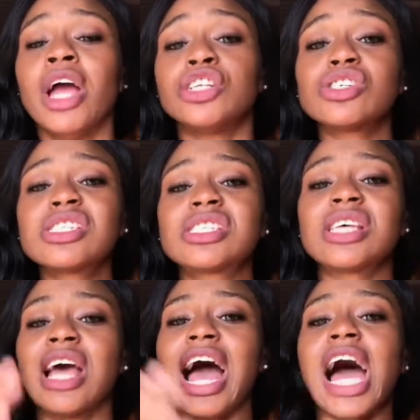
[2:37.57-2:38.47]

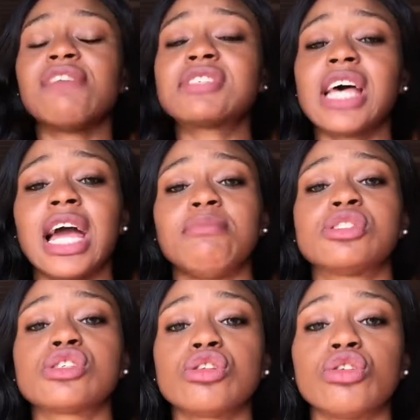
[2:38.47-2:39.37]
just have time
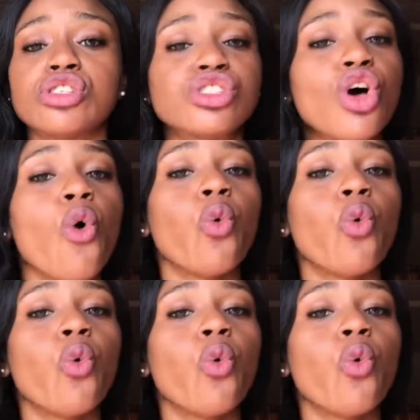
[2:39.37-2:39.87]
slots